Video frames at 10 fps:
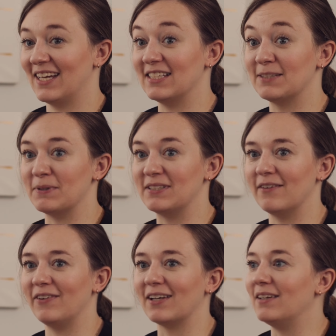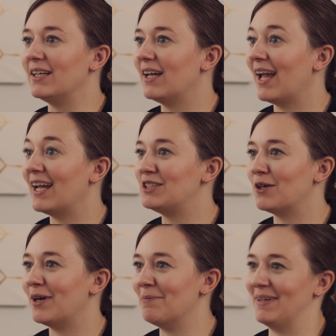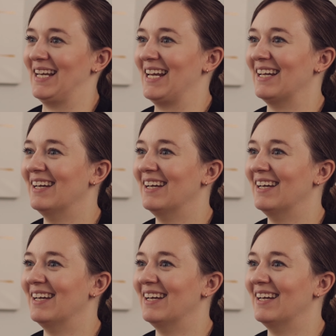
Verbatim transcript: depending on which side. And specifically H O A money.